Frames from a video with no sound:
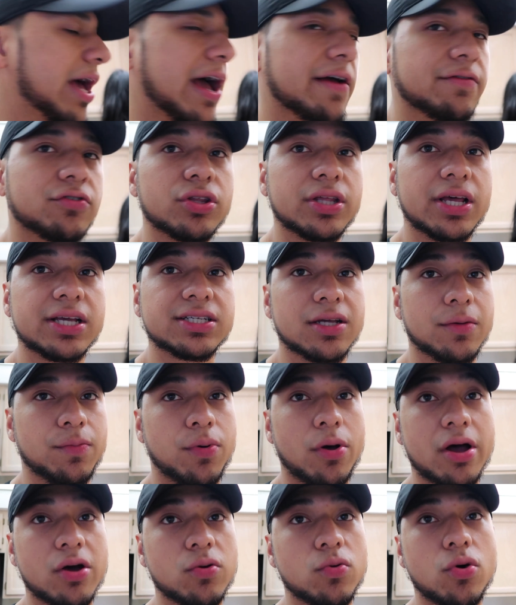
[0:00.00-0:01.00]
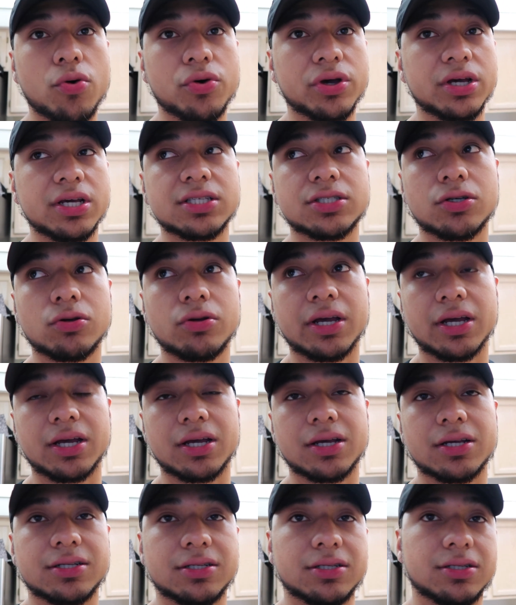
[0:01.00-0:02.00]
After this, I probably won't eat till like
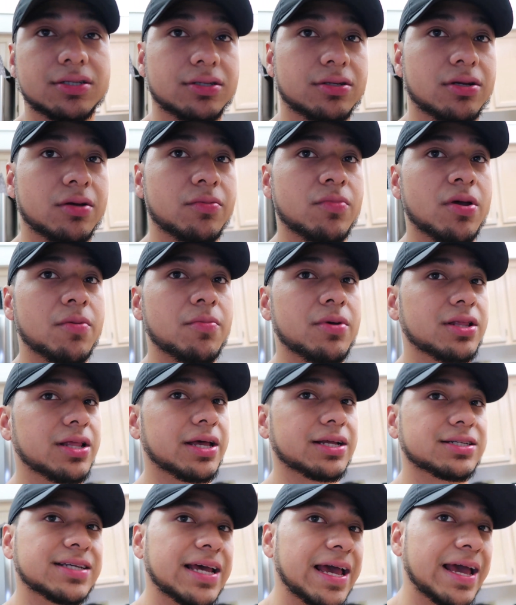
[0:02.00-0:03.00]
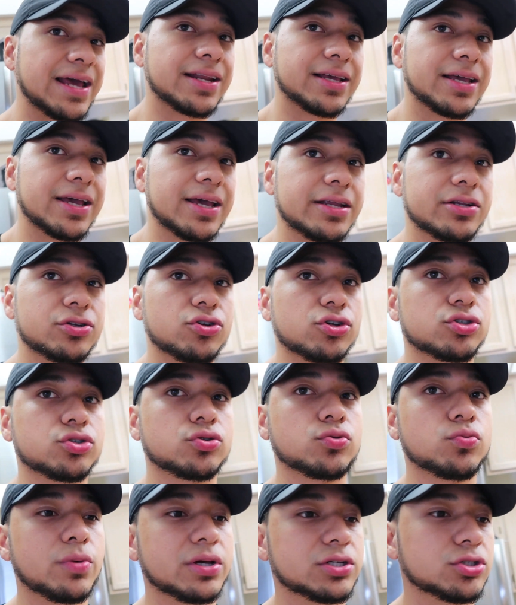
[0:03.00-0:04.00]
maybe like 10 again, just
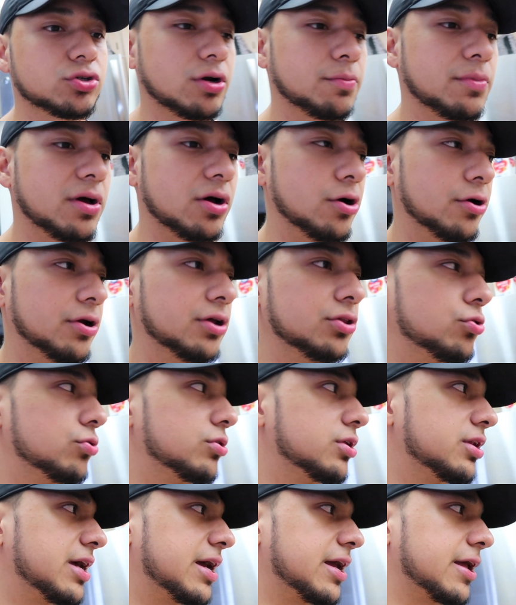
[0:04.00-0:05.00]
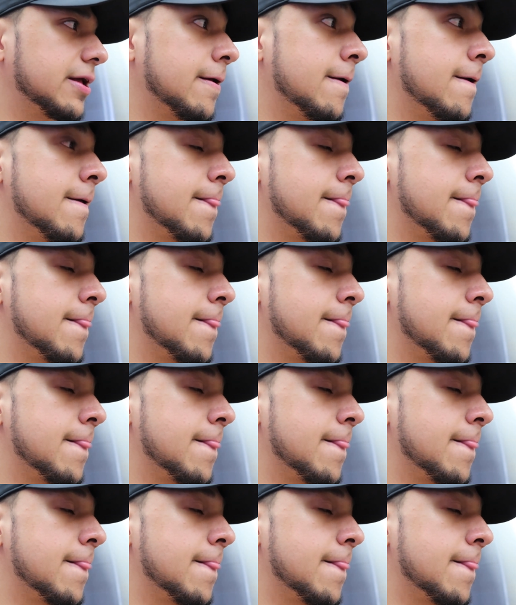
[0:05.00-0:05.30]
to make sure I'm not hungry through the night.